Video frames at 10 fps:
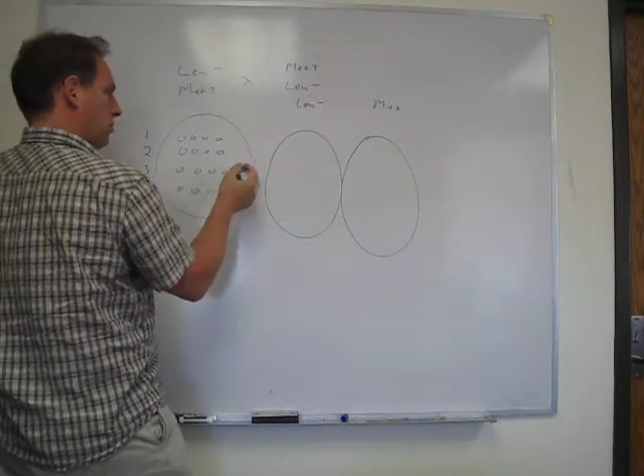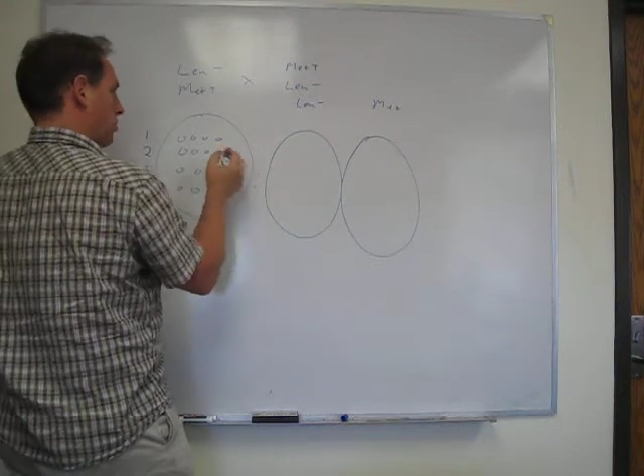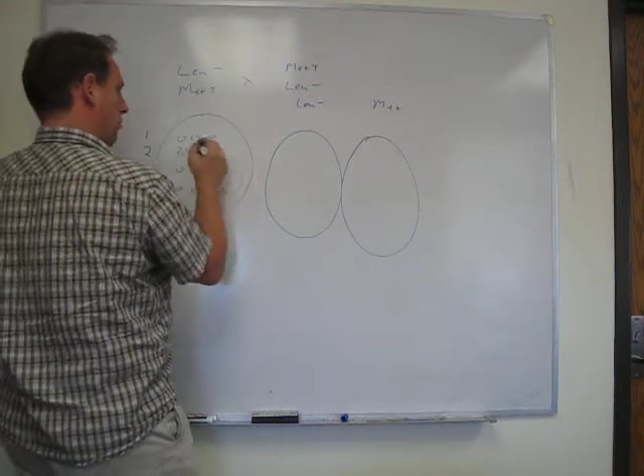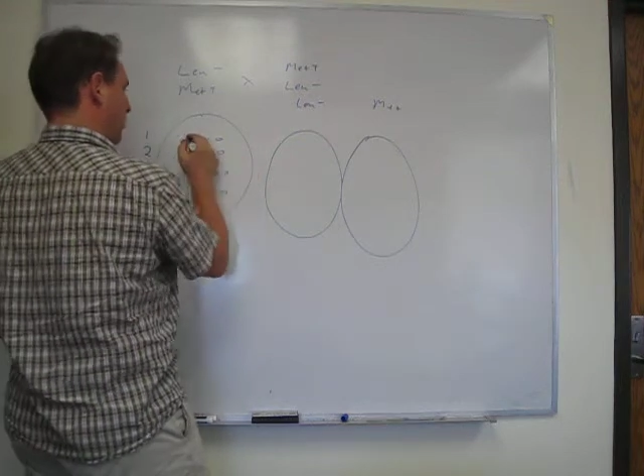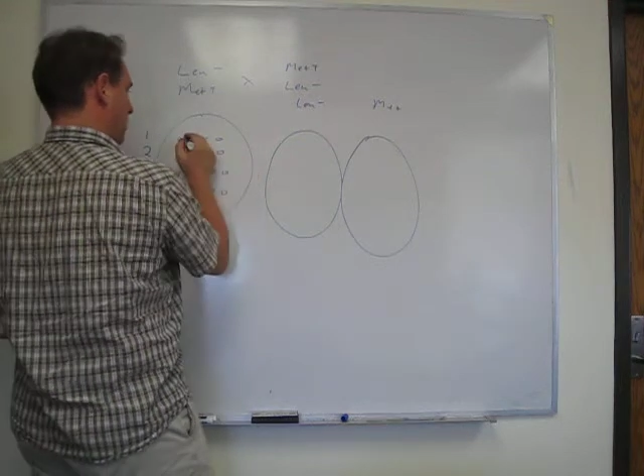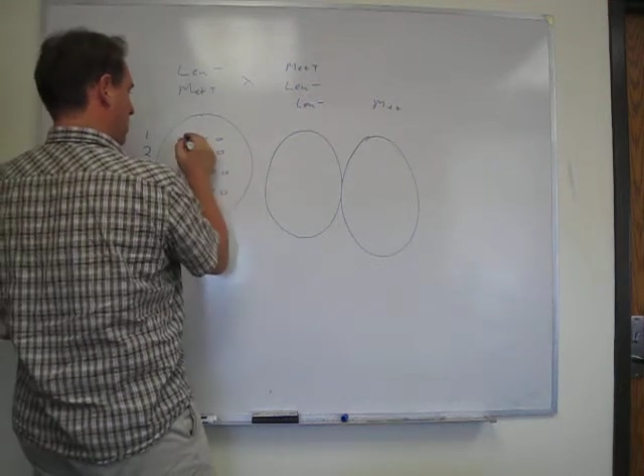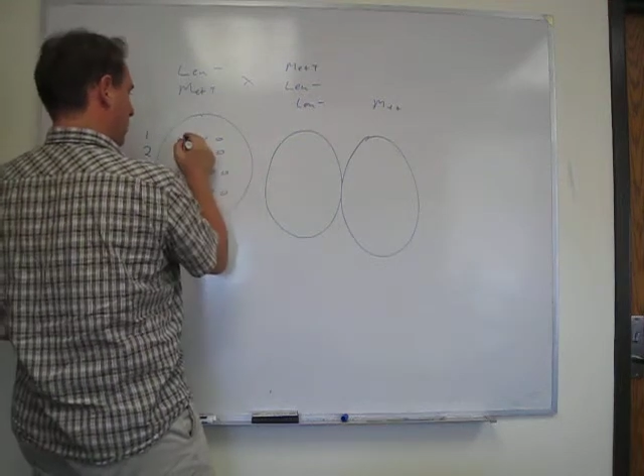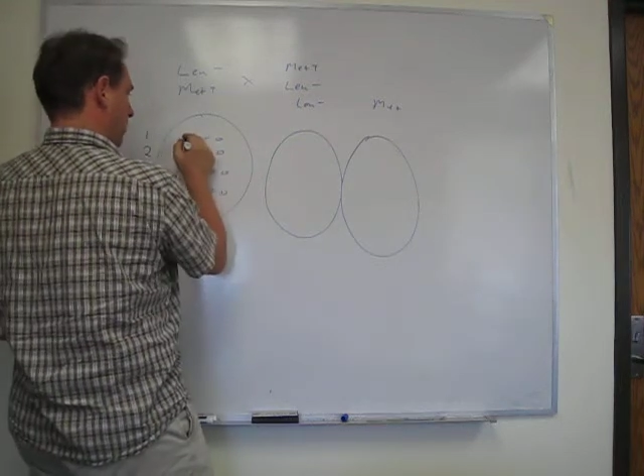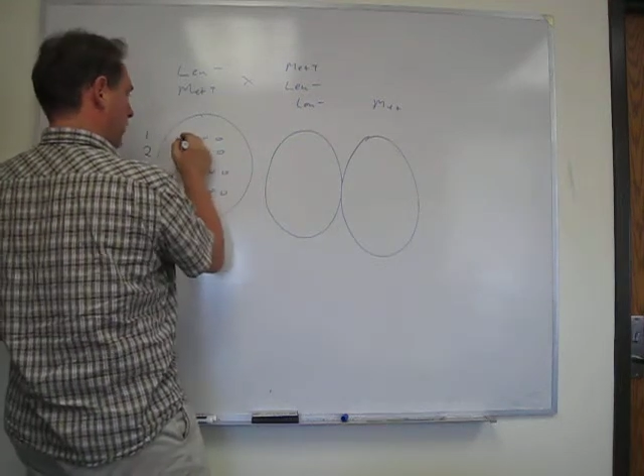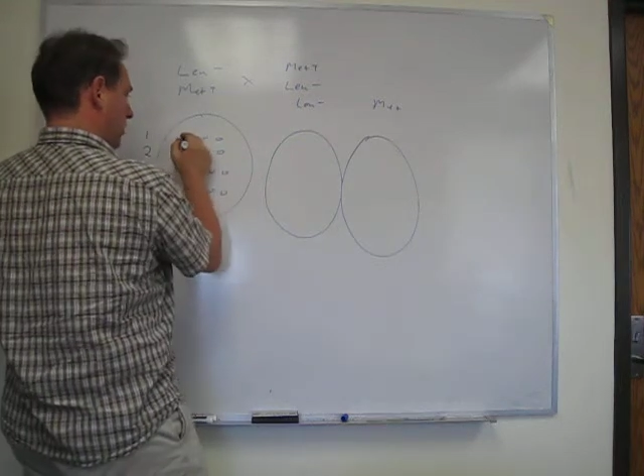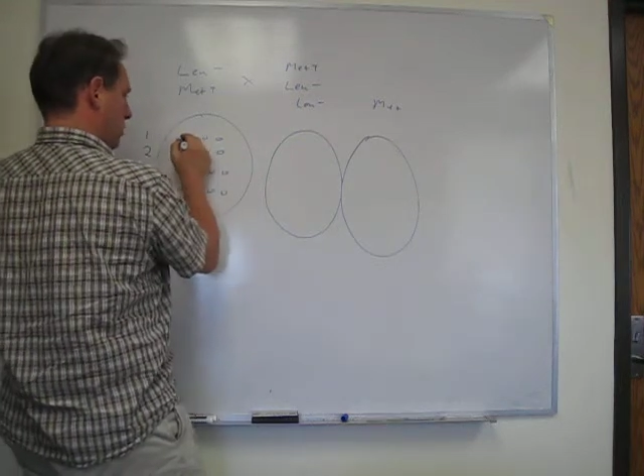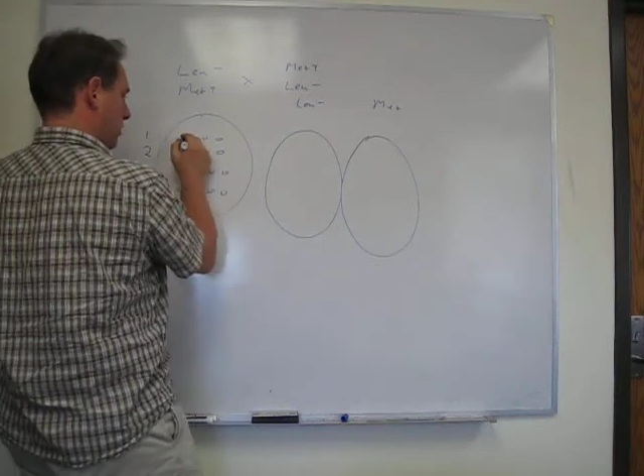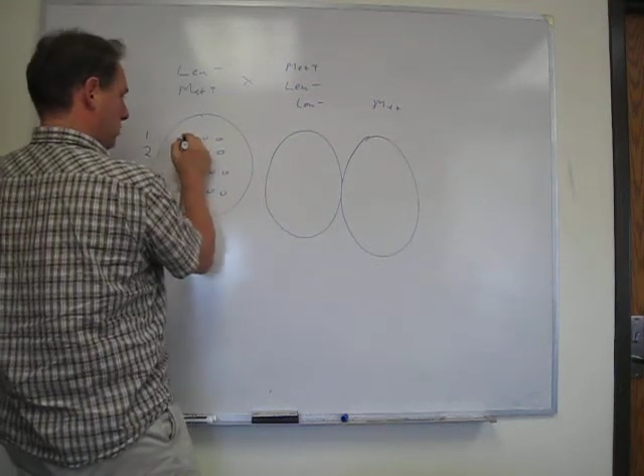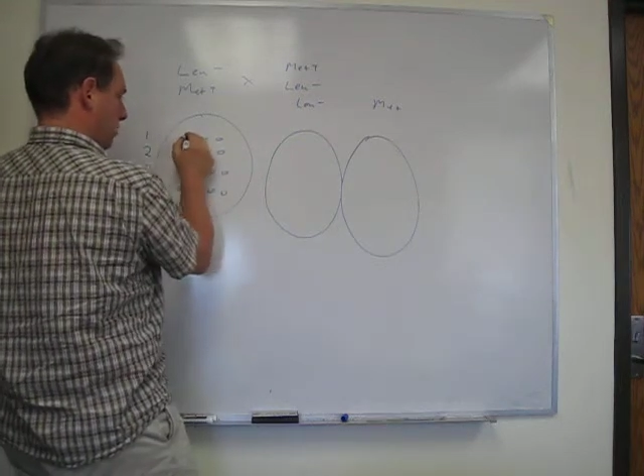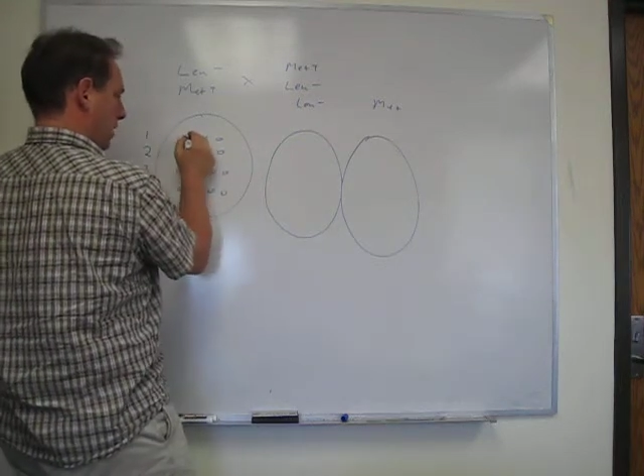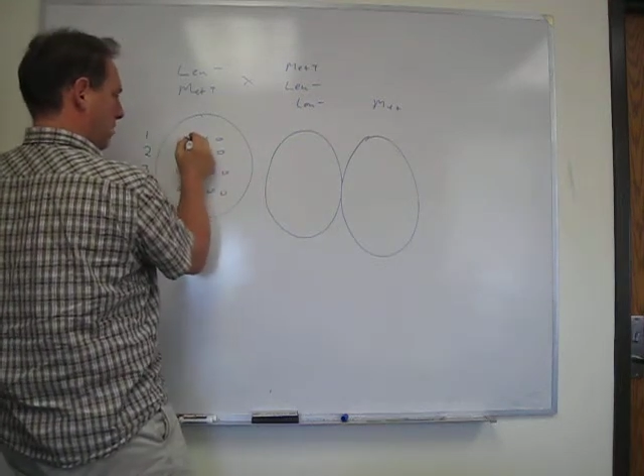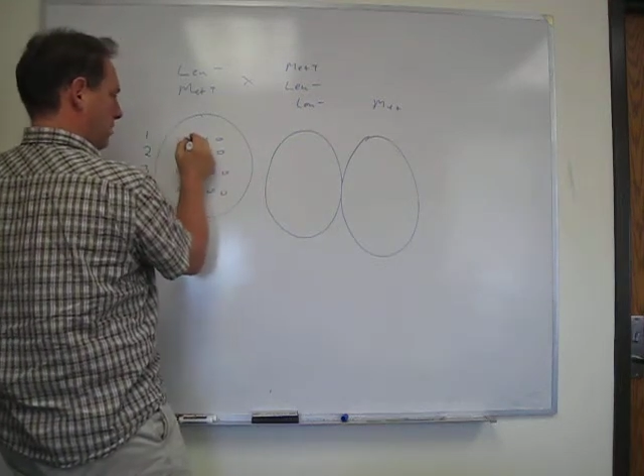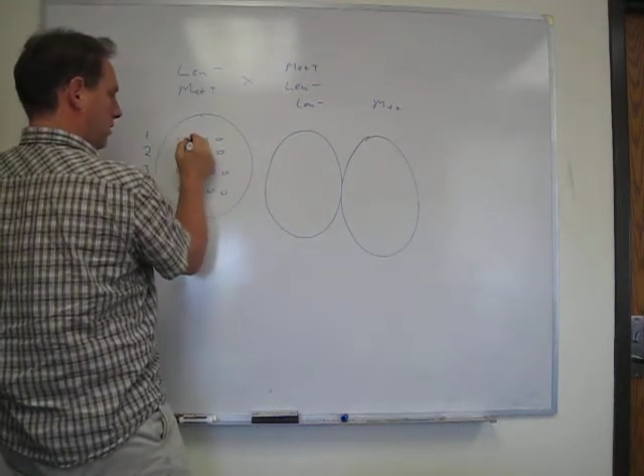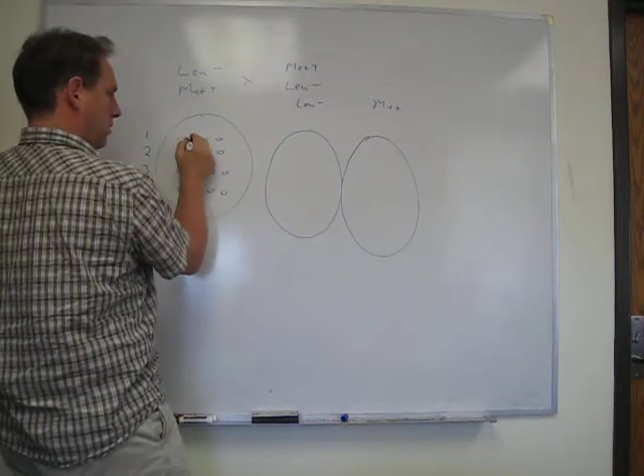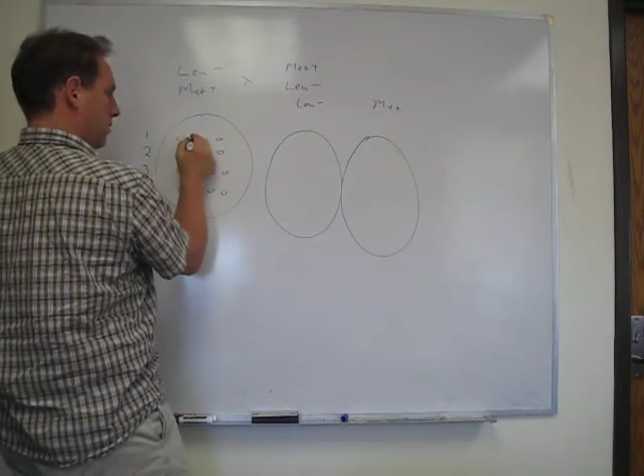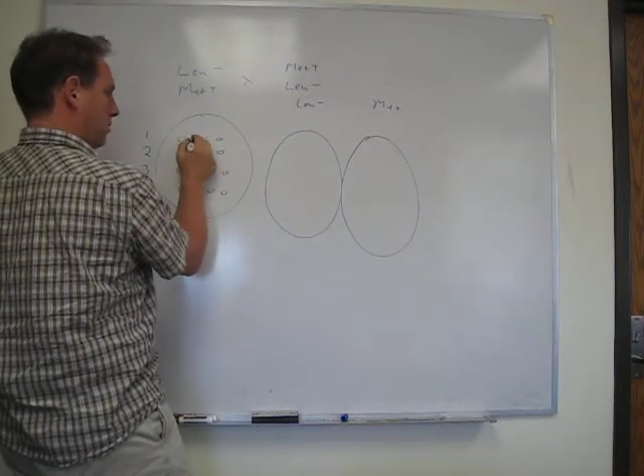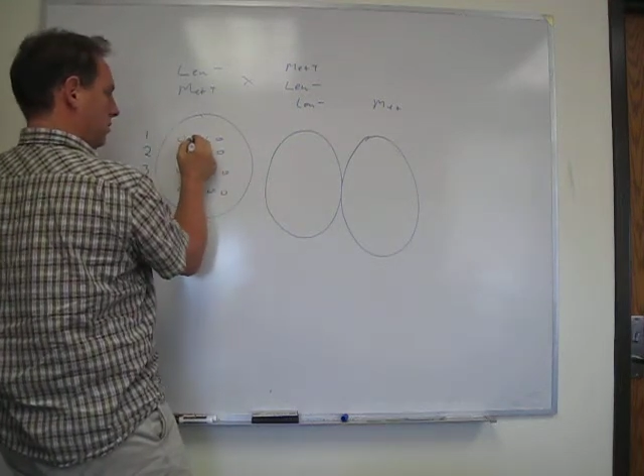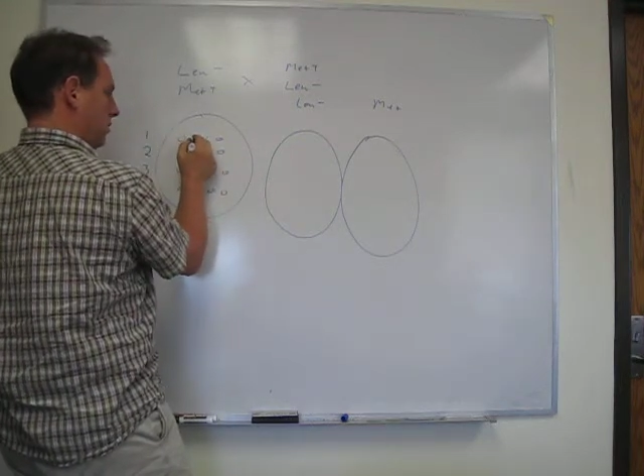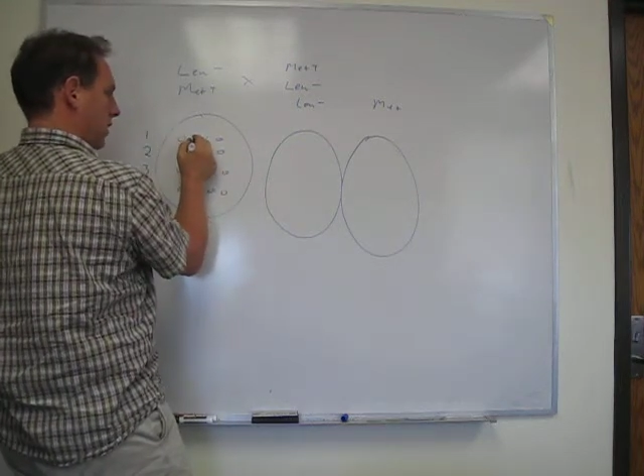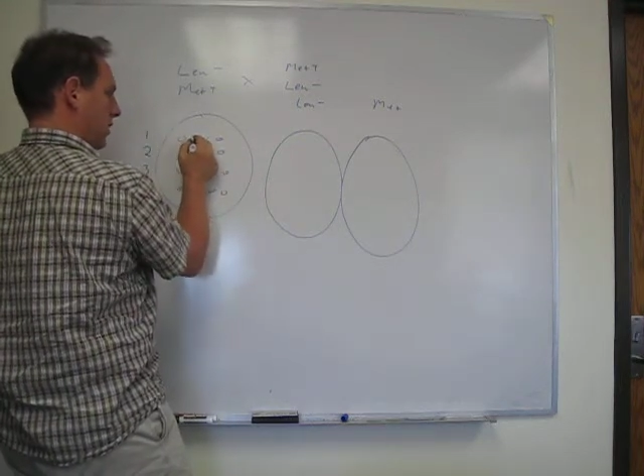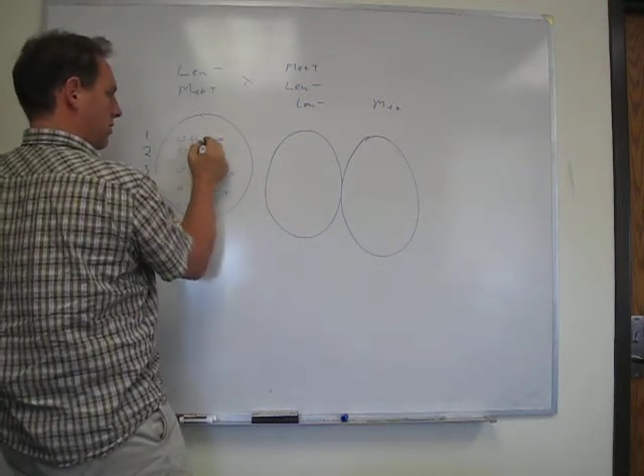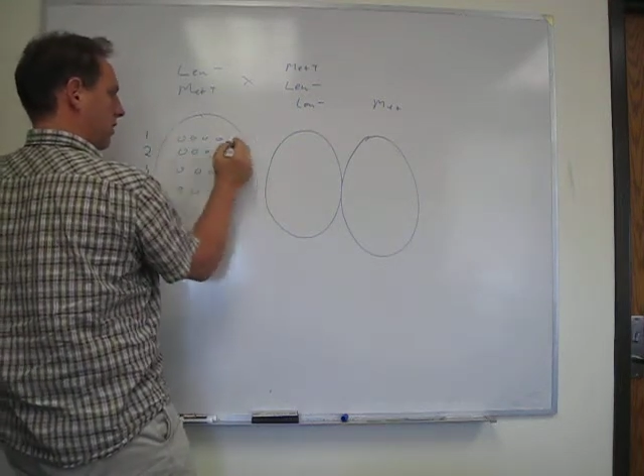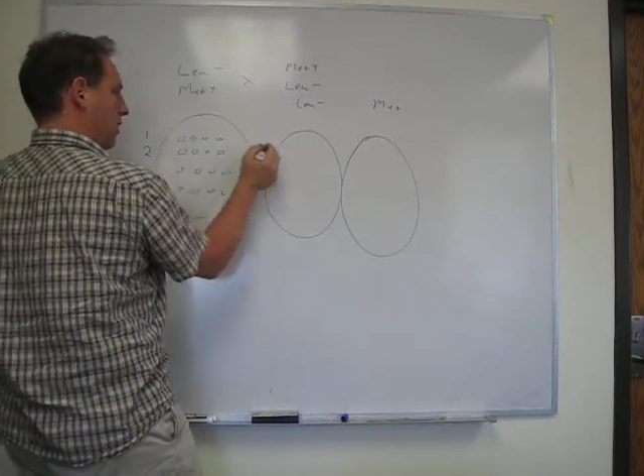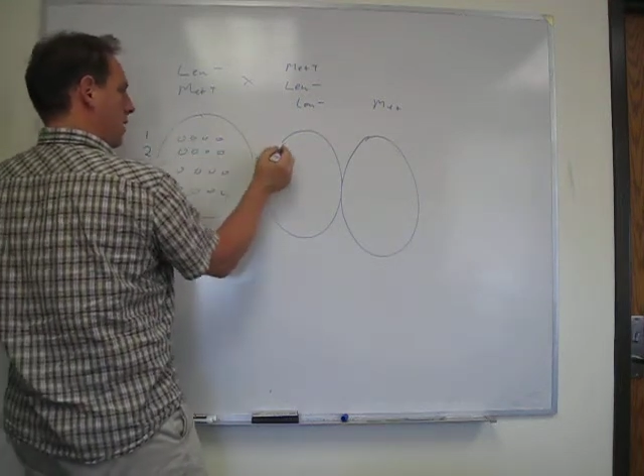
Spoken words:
So for example, if this is Lu minus and this is Lu minus,